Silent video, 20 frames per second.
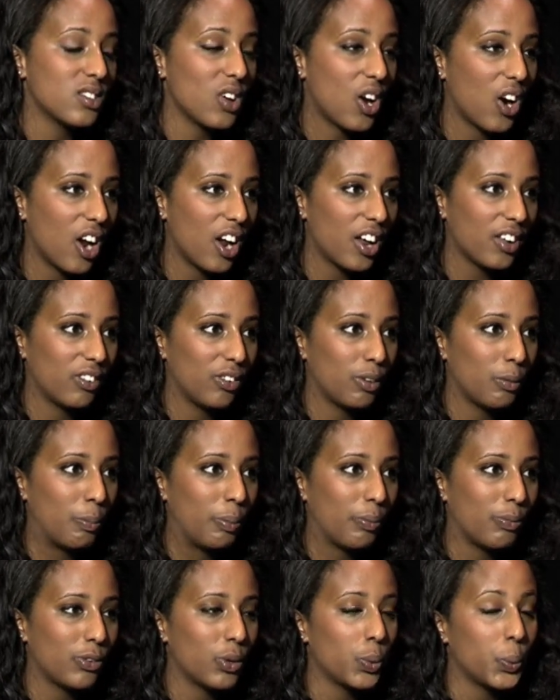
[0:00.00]
hard
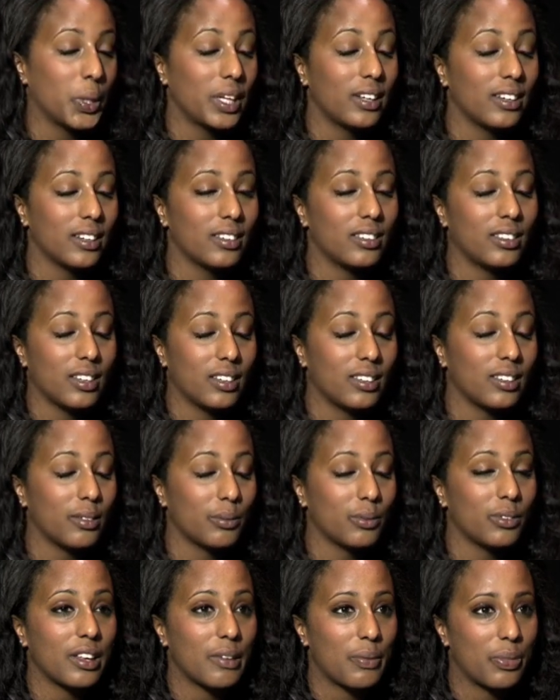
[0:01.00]
to witness
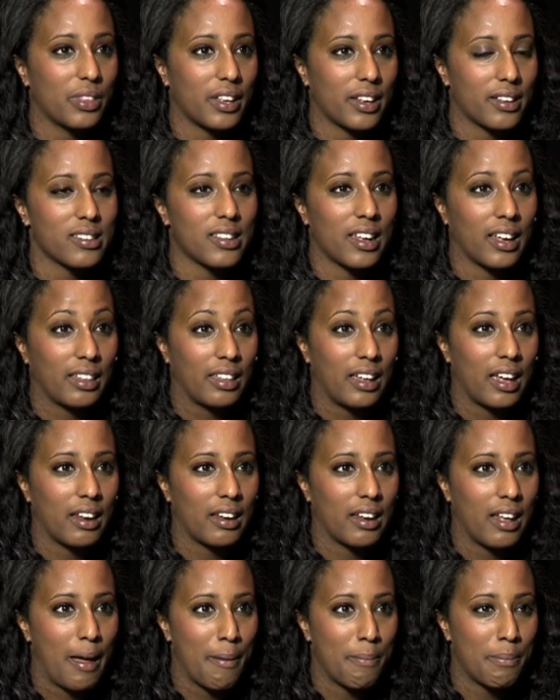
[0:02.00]
that things like that
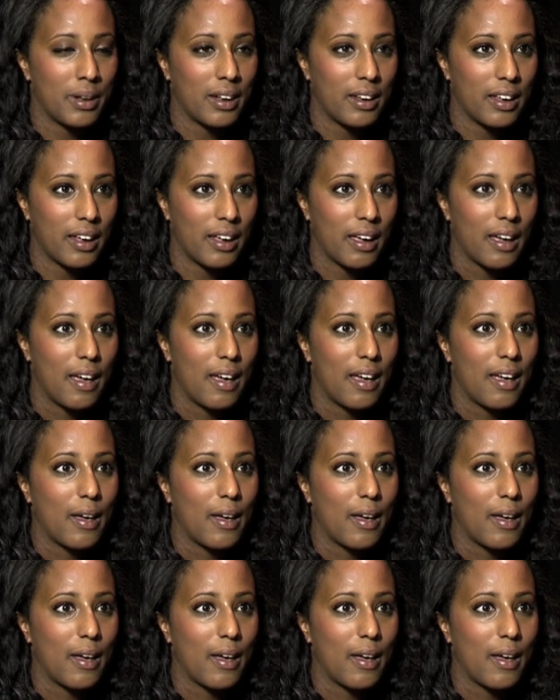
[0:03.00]
are happening